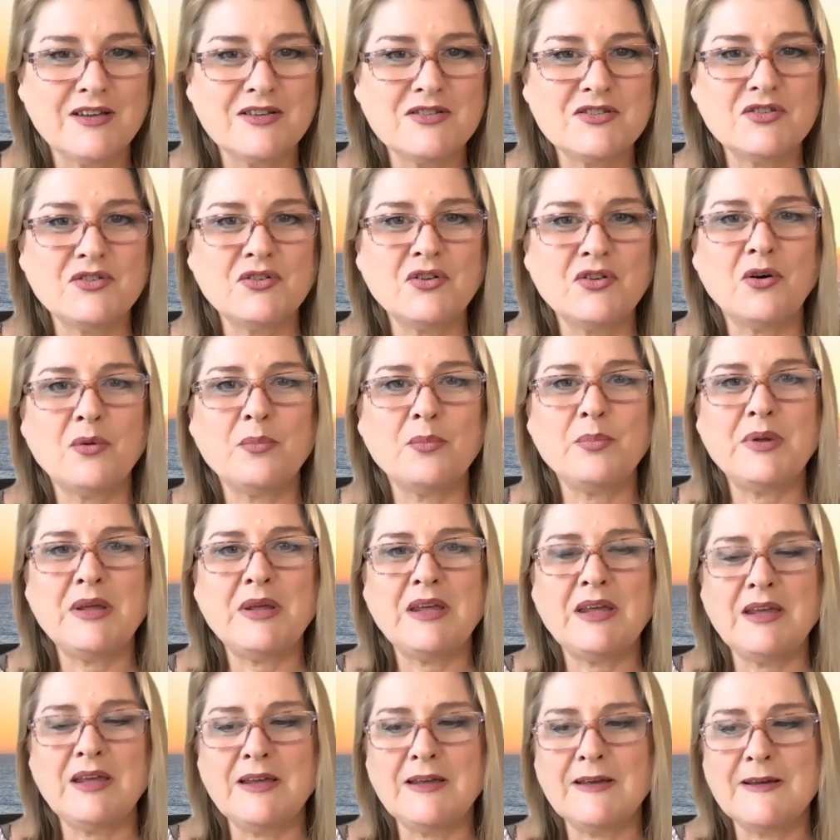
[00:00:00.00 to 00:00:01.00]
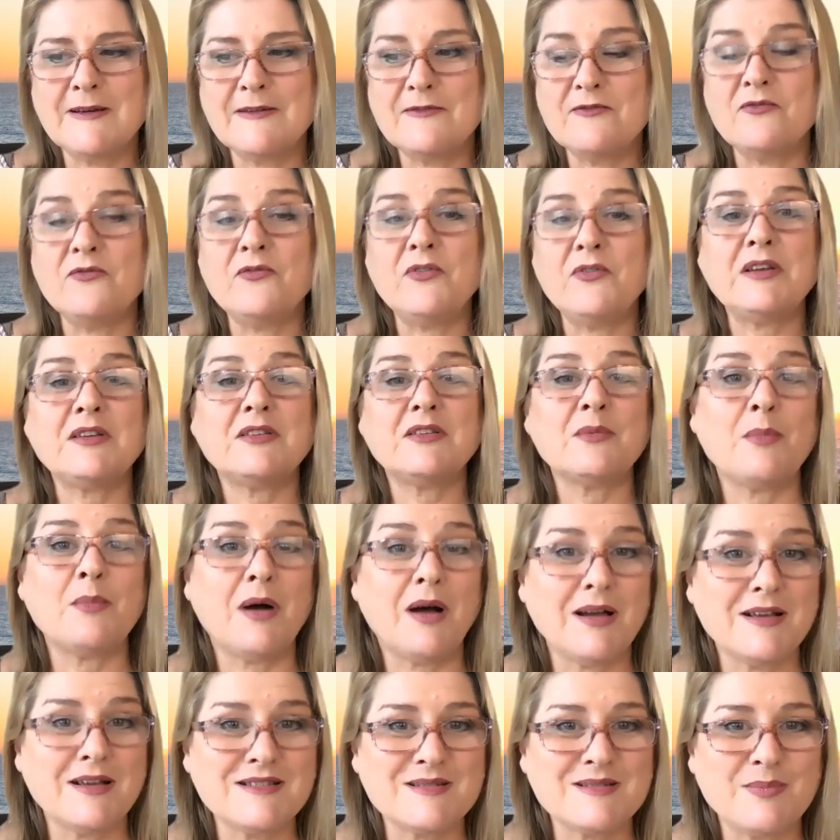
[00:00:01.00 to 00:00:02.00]
to not be
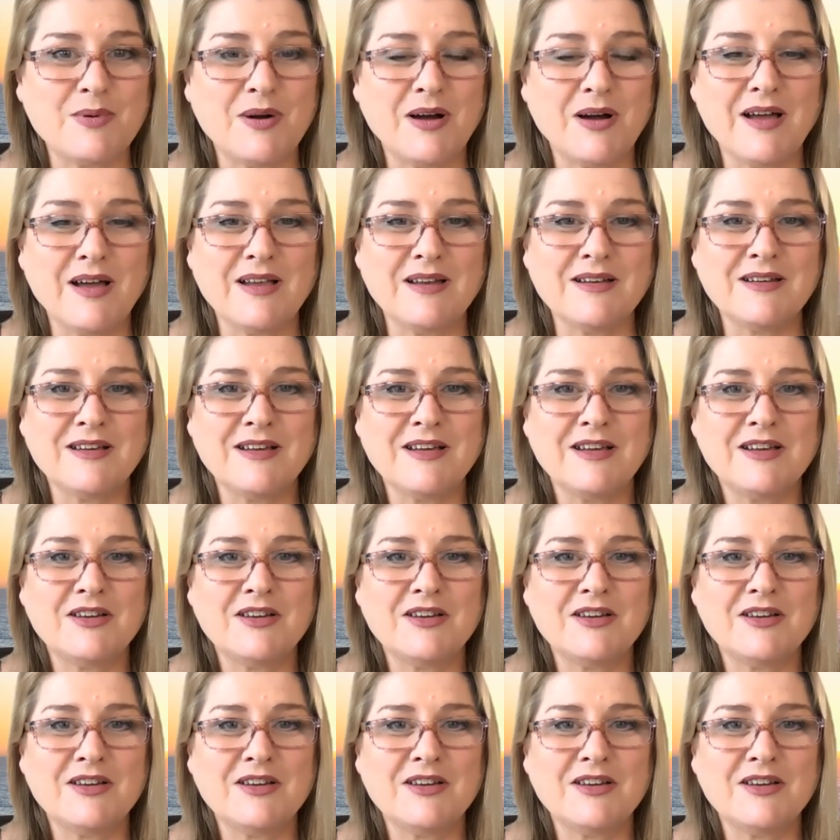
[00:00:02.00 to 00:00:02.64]
victimized by it,